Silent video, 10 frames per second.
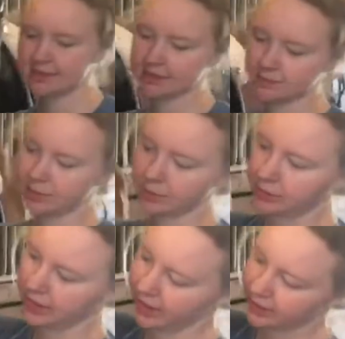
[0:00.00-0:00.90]
Good
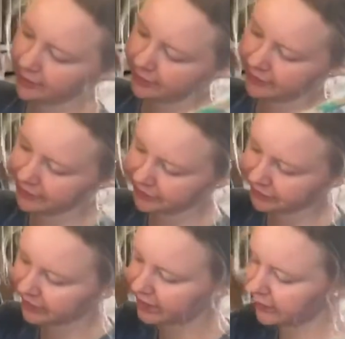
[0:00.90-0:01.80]
boy.
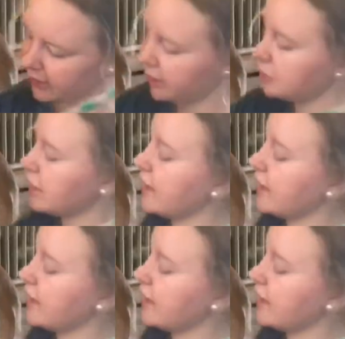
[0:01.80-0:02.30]
There we go.